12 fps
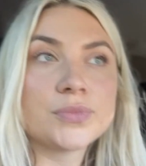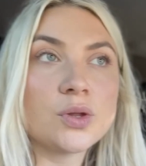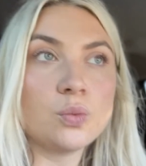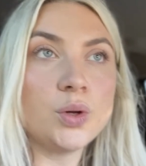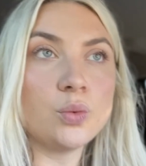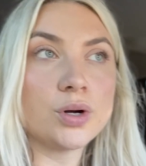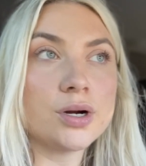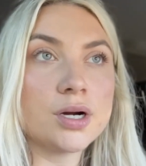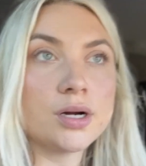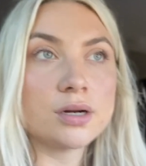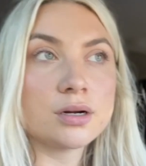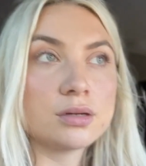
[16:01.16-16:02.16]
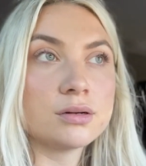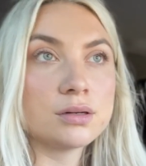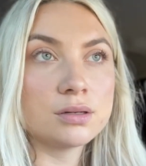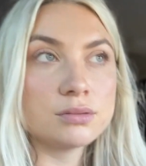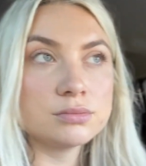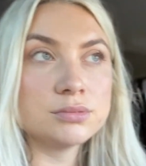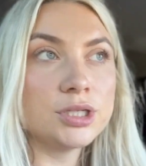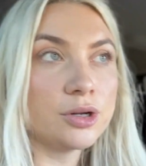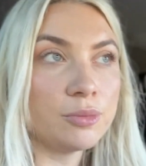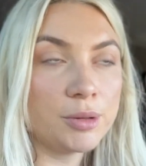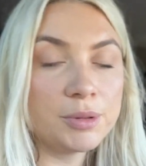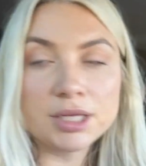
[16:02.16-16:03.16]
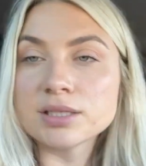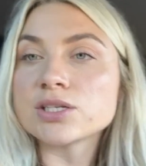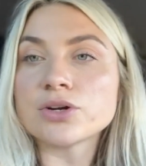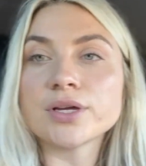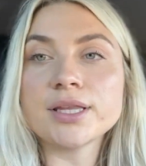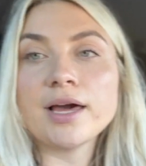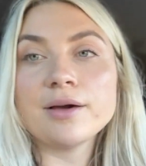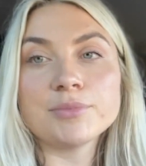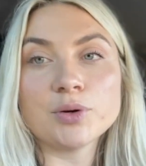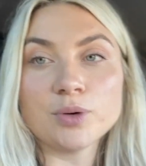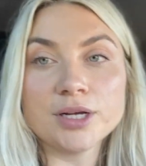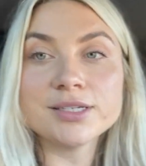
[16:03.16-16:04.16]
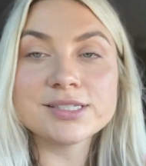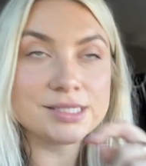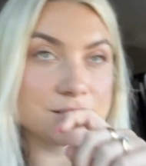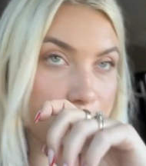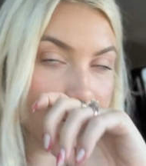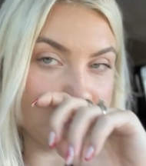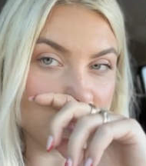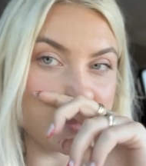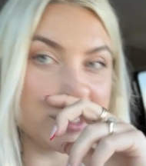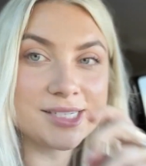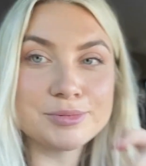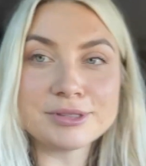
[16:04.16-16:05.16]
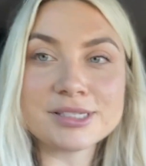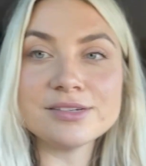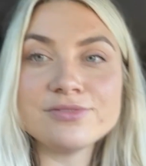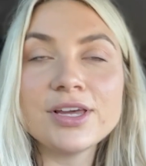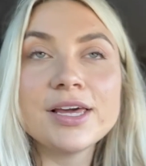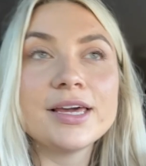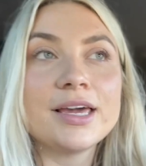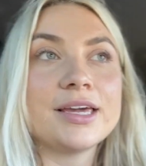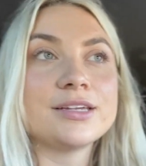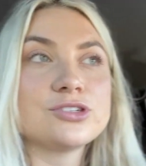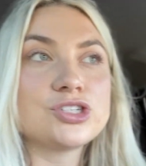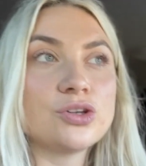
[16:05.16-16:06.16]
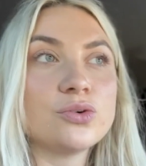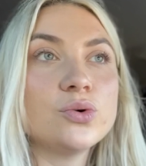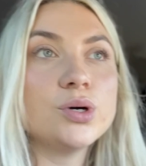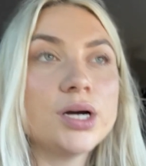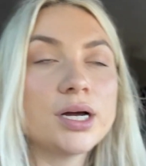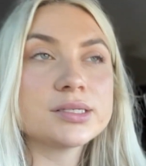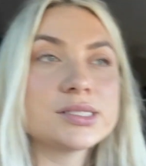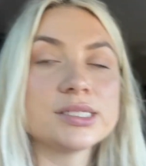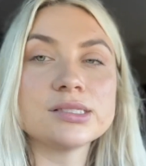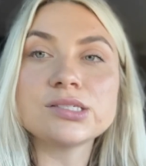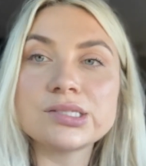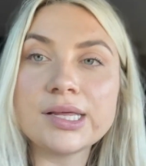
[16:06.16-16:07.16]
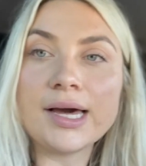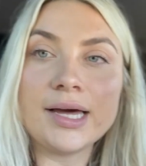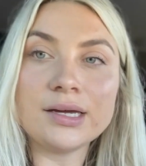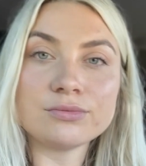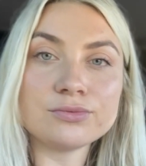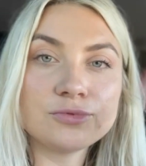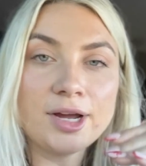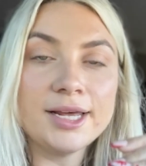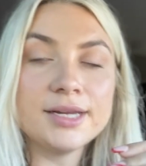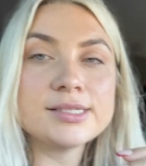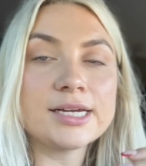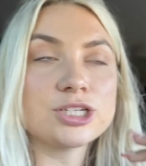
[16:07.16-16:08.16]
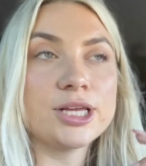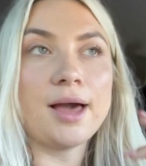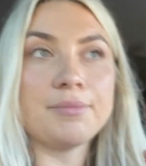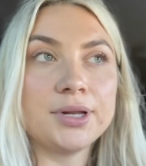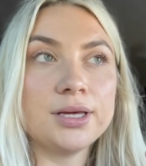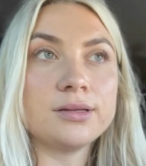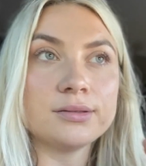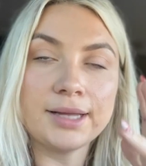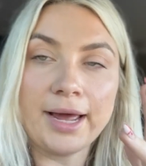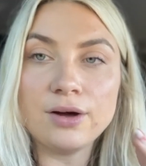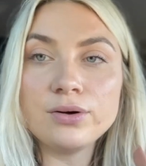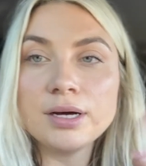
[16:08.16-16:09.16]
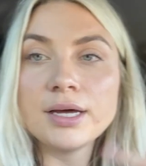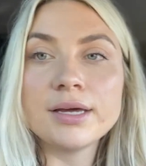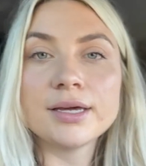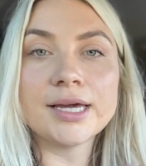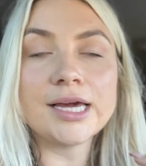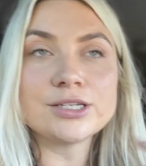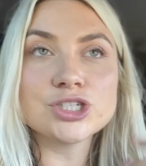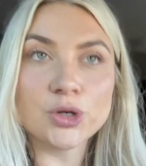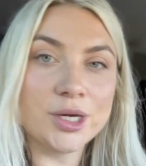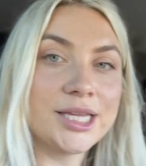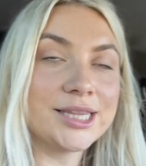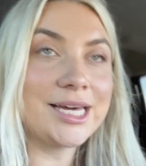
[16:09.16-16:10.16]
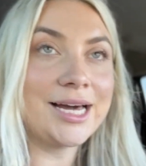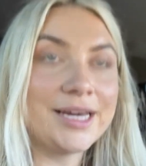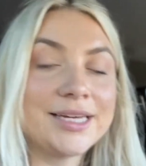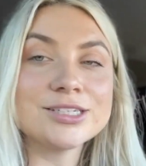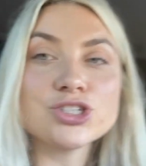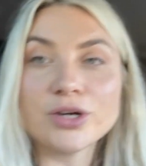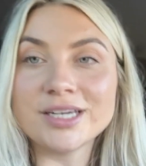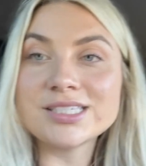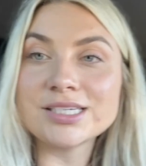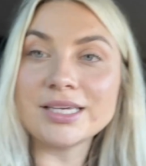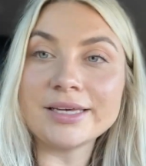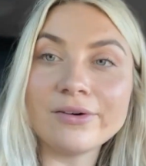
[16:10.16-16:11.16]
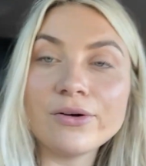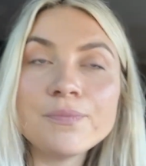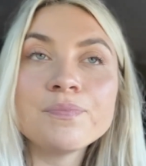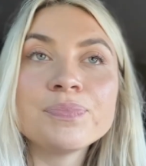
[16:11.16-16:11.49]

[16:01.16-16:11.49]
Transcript: we were, you know, maybe considering that, but 1, it's like super duper expensive, and 2, since that red is actually happening now and showing that the eye is trying to heal,